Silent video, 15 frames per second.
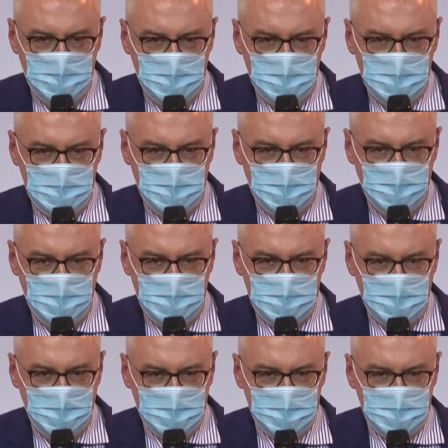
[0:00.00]
So it's
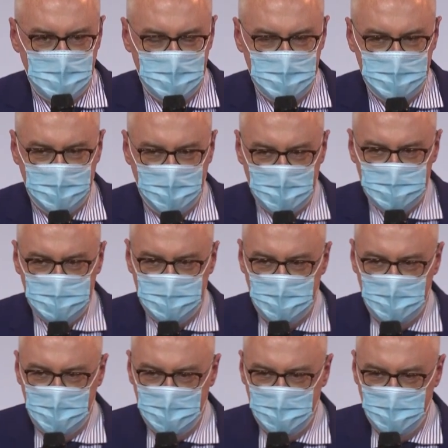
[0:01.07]
not satisfactory
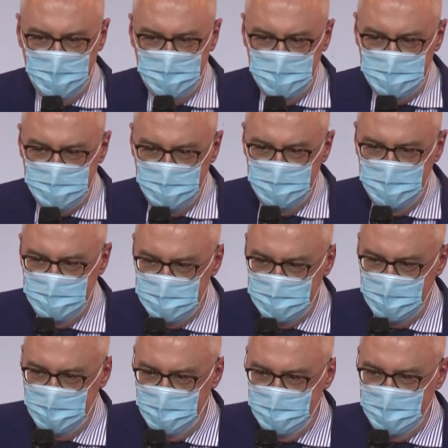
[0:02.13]
that we're just
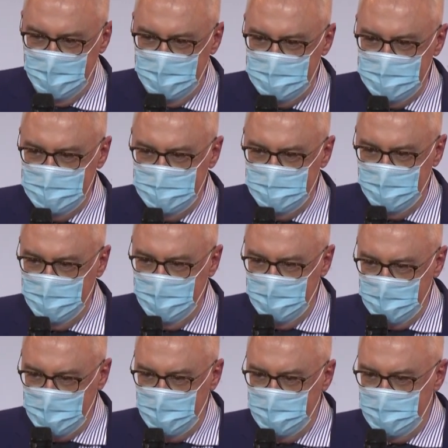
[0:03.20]
producing new medicines, but we're
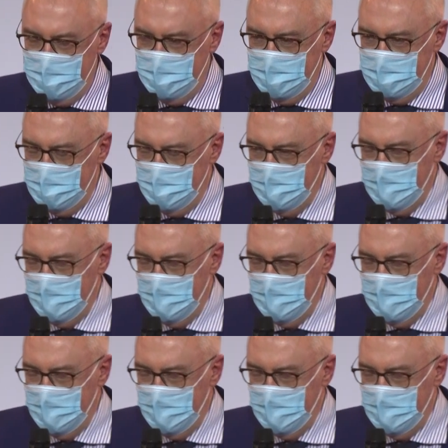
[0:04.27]
not looking at